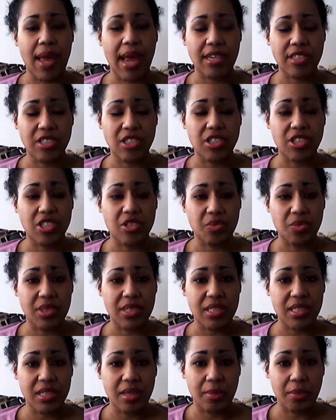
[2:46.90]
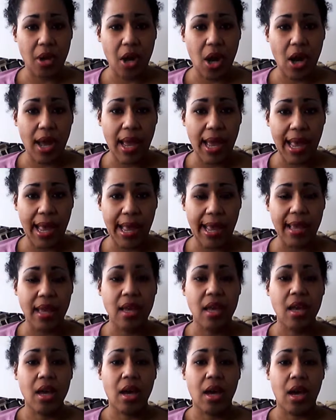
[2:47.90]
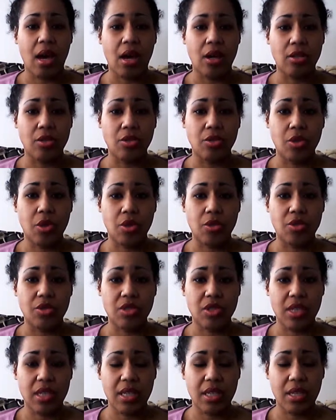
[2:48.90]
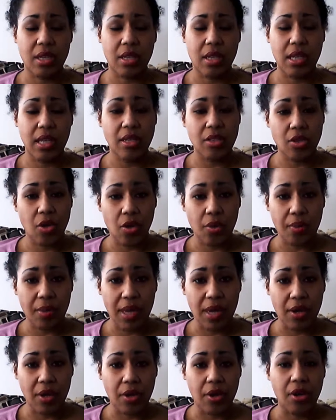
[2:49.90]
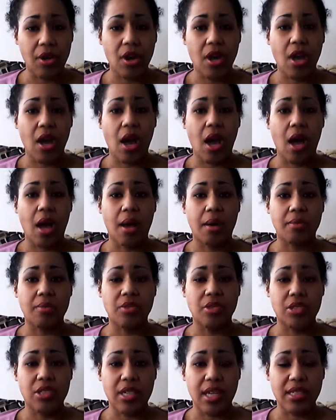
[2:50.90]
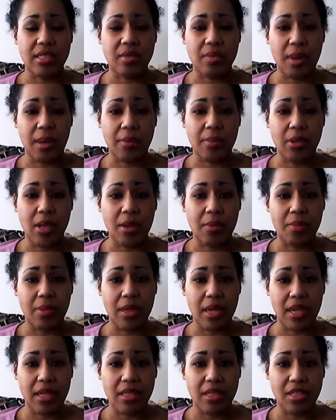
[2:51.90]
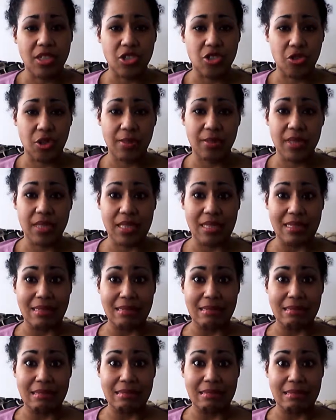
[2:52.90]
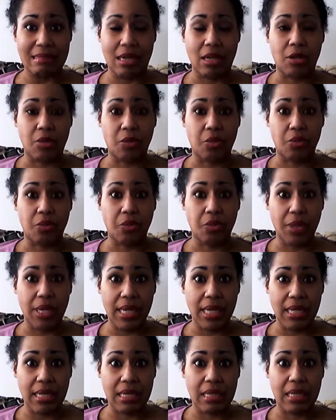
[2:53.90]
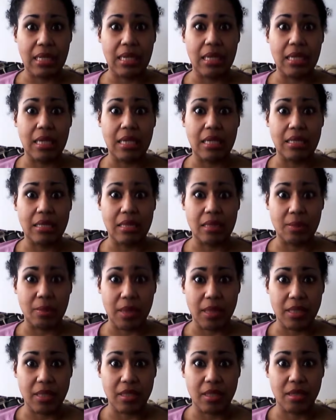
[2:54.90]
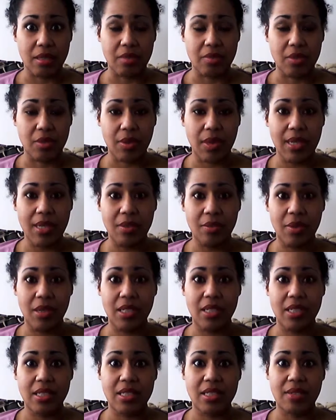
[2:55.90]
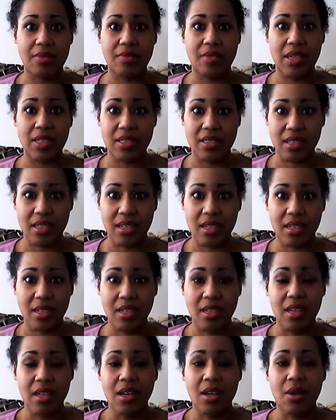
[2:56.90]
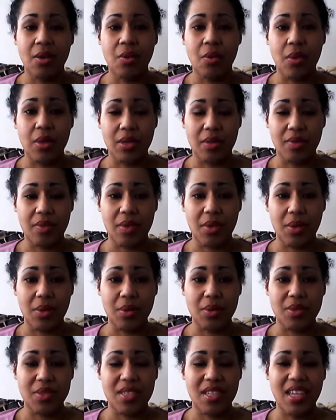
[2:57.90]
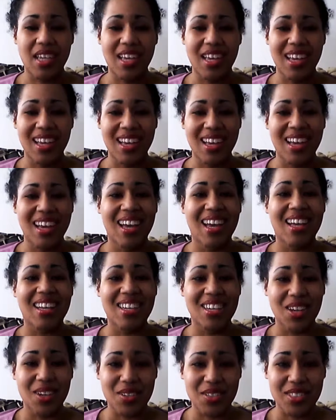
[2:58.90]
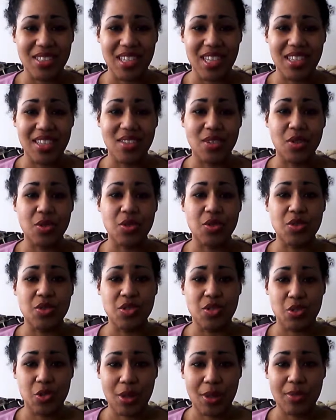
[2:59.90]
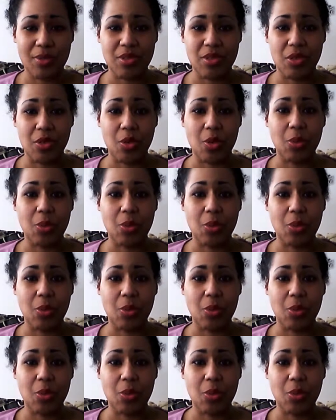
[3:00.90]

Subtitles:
actually just recently bought a glucose ketone meter to test my blood, but the strips are really expensive. So anyone that's invested in one of those knows that those strips